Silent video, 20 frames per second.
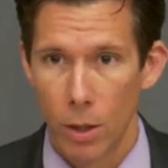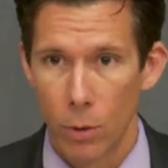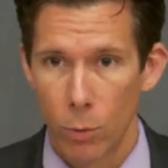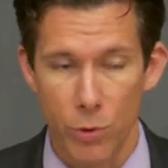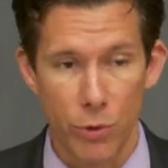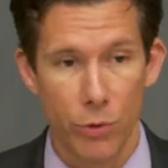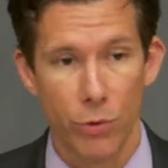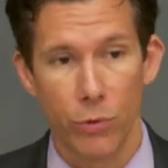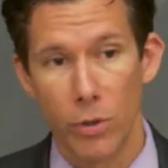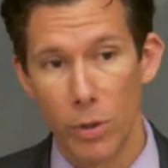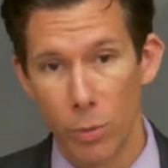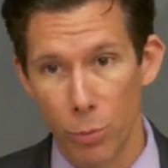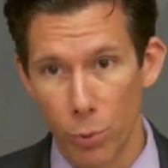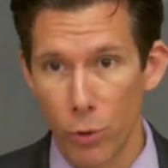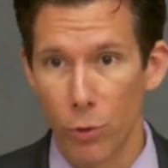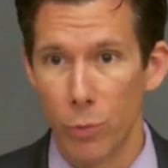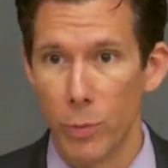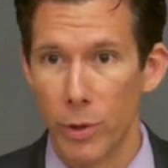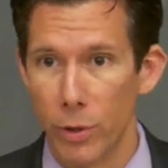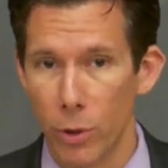which is an
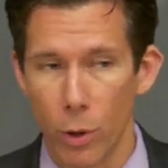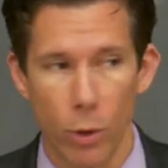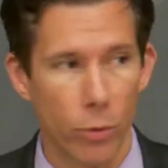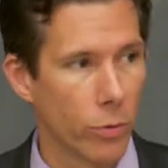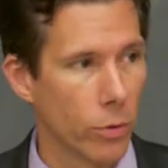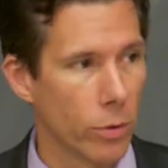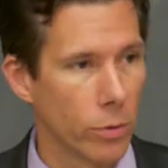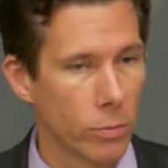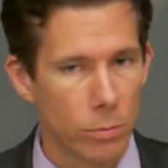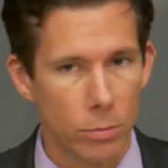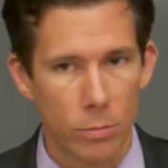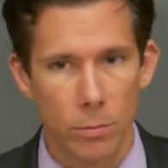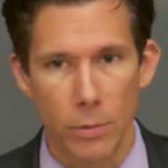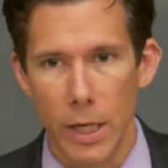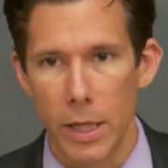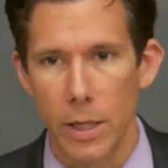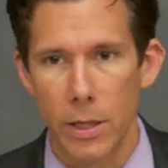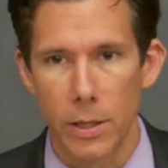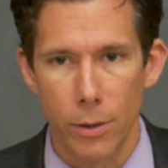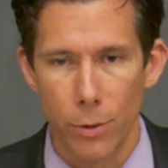improvement over
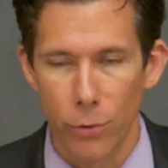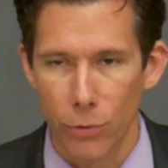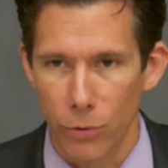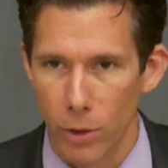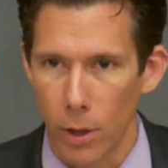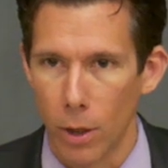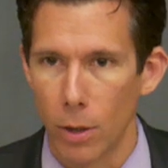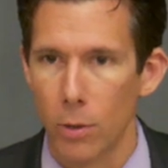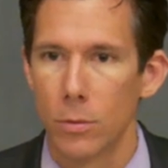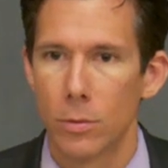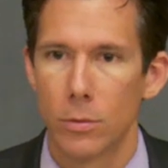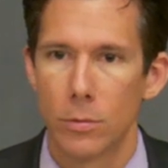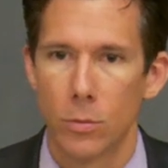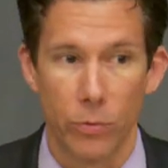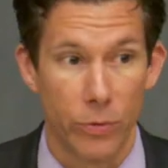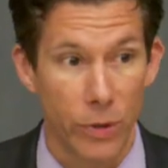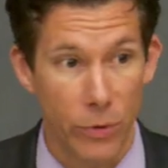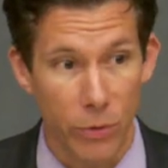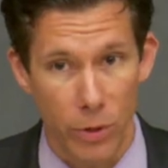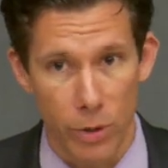80 years ago,
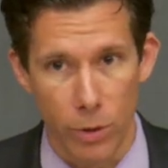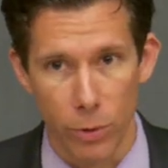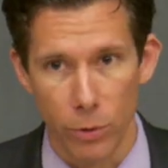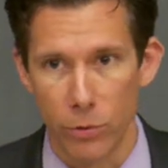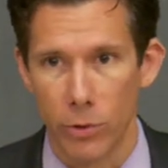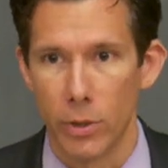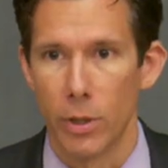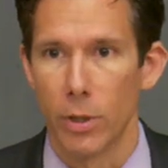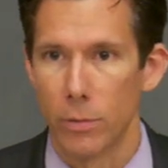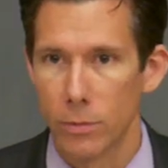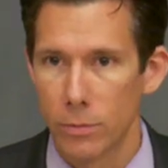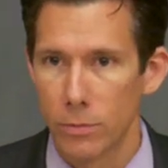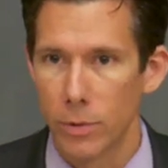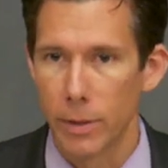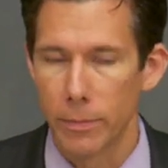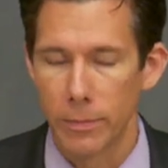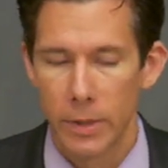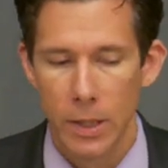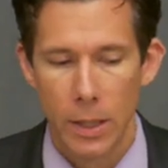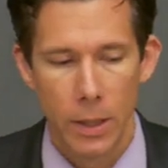50 years ago, right?